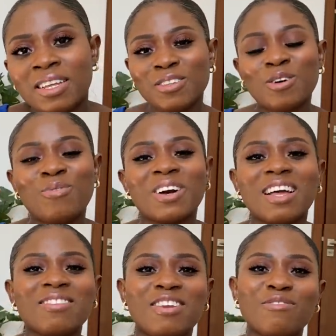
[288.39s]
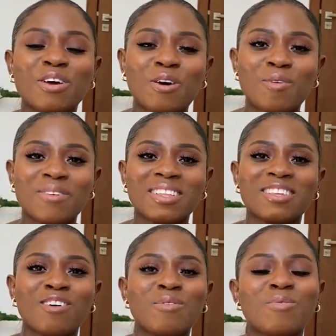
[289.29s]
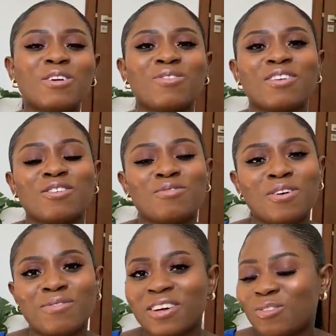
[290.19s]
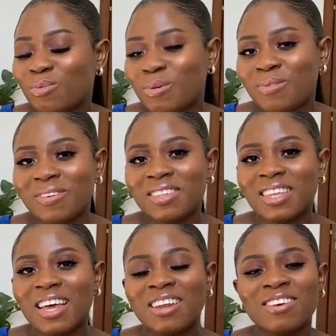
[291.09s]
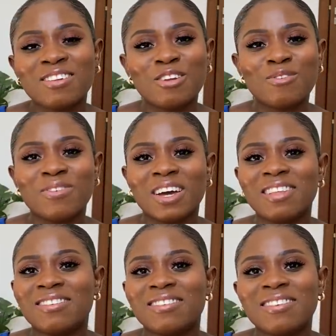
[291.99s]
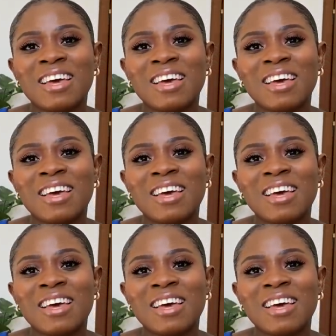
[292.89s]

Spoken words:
Please don't forget to leave a comment, tell me which was your favorite swimsuit, and also don't forget to